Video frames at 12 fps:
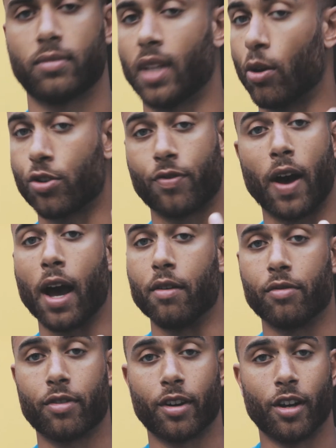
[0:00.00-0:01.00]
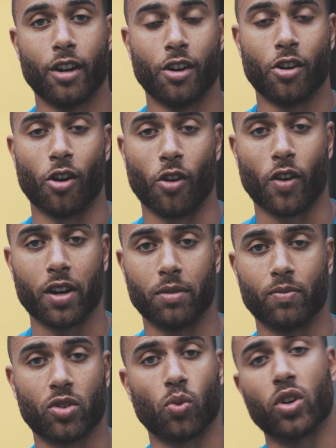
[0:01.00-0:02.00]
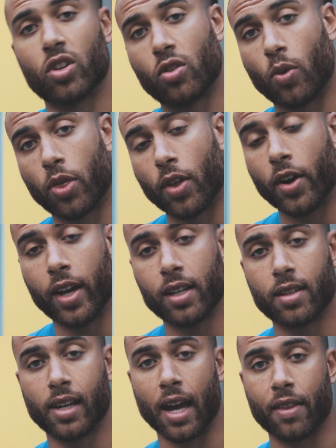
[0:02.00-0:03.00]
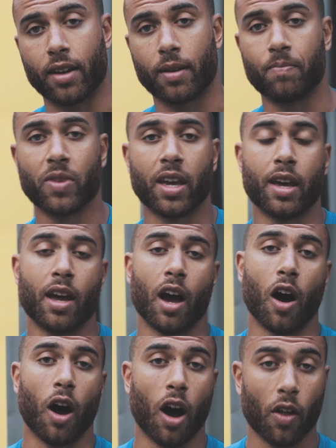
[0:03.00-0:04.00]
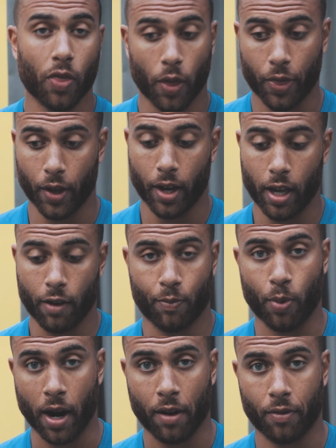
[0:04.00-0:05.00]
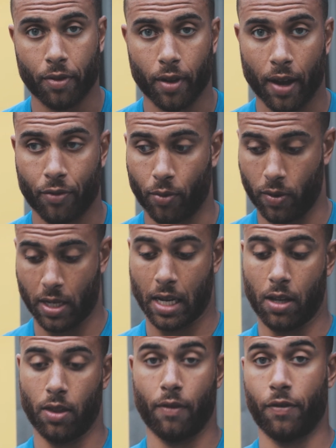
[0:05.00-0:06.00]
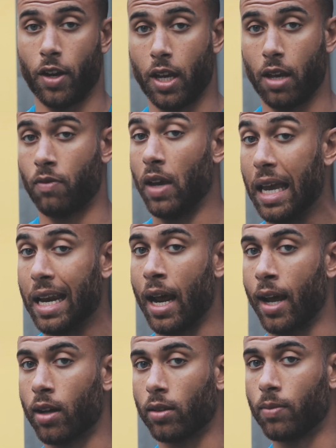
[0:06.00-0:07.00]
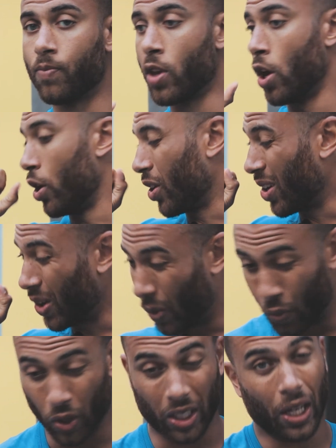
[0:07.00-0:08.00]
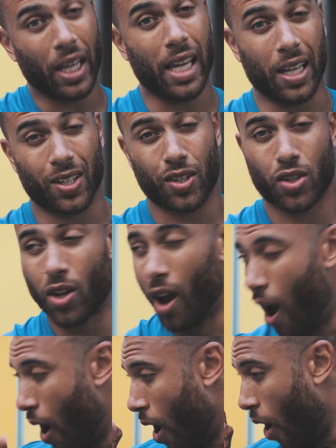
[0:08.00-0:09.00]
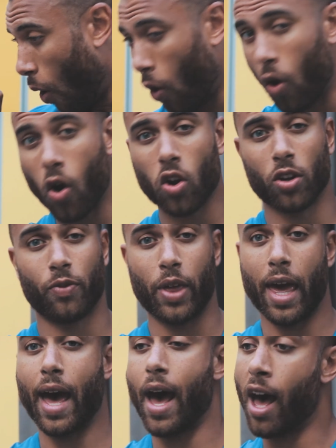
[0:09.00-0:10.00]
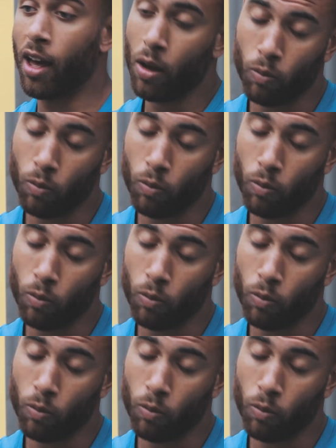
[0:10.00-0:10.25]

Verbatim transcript: that was five. All right, so we're gonna do 30 together. On the 30th breath, after we've taken the 30th inhale, you're gonna release all of the air,